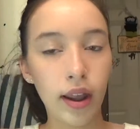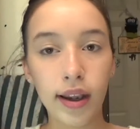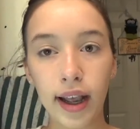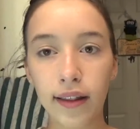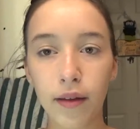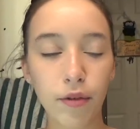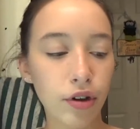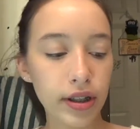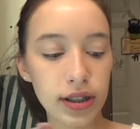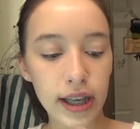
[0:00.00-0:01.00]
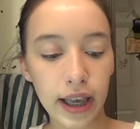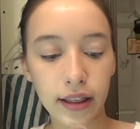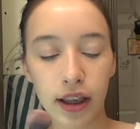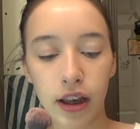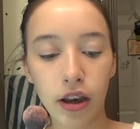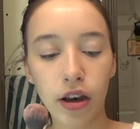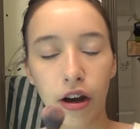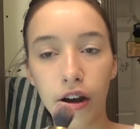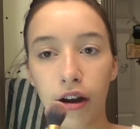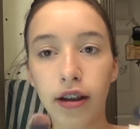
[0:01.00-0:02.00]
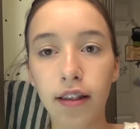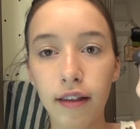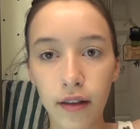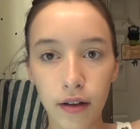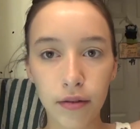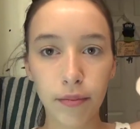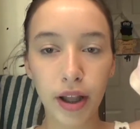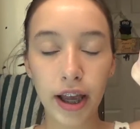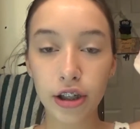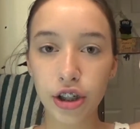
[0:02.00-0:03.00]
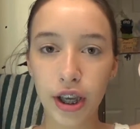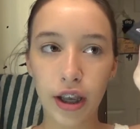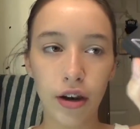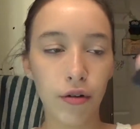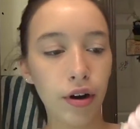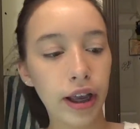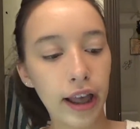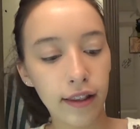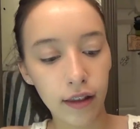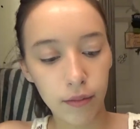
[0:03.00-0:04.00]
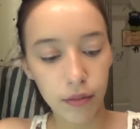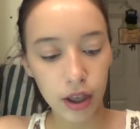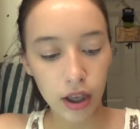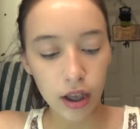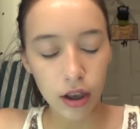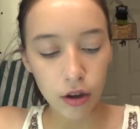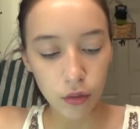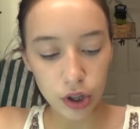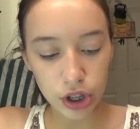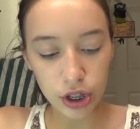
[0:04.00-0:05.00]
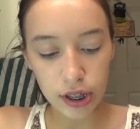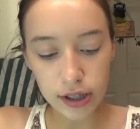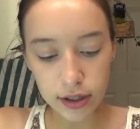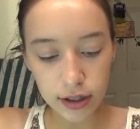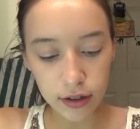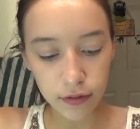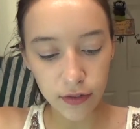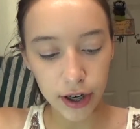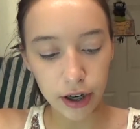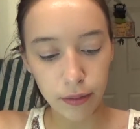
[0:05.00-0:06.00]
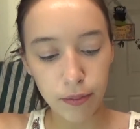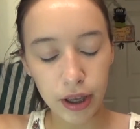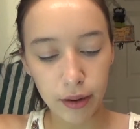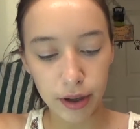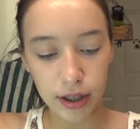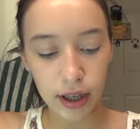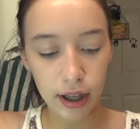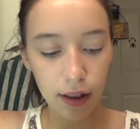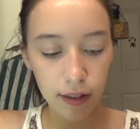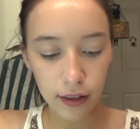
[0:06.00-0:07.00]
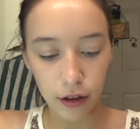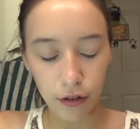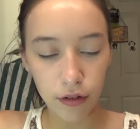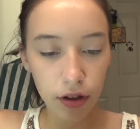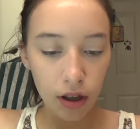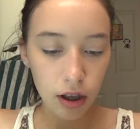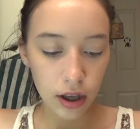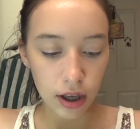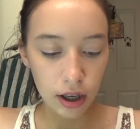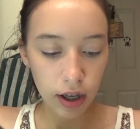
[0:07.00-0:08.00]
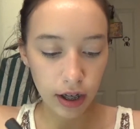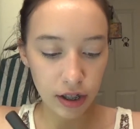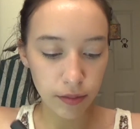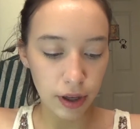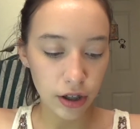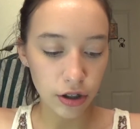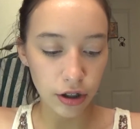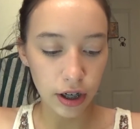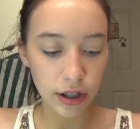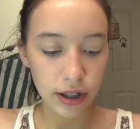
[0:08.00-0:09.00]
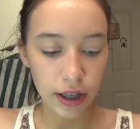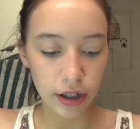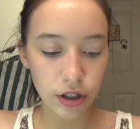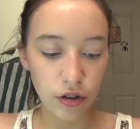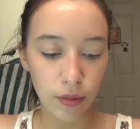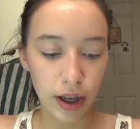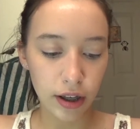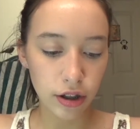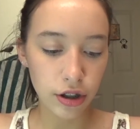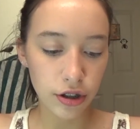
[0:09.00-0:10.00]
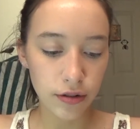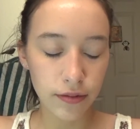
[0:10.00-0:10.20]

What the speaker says: Next, I'm going to take the NARS blush in Orgasm, which is very pigmented, so you need to make sure not to get too much.